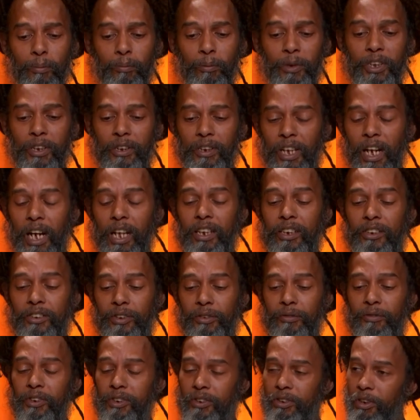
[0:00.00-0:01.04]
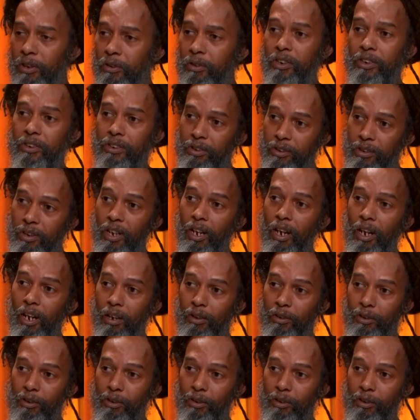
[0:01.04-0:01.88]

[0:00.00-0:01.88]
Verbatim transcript: but the knowledge of the Sirius star